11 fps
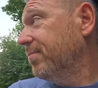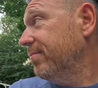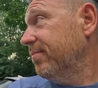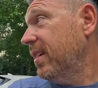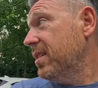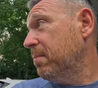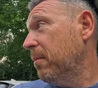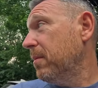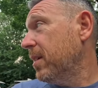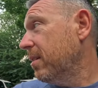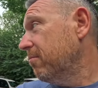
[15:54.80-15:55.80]
He's
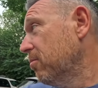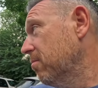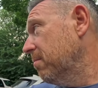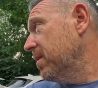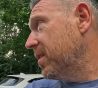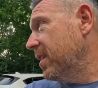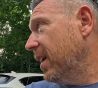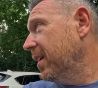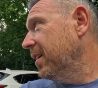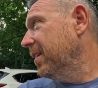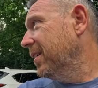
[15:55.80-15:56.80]
probably going to ruin me
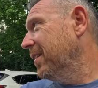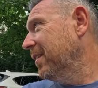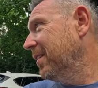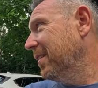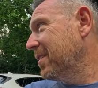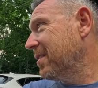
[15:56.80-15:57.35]
today. He's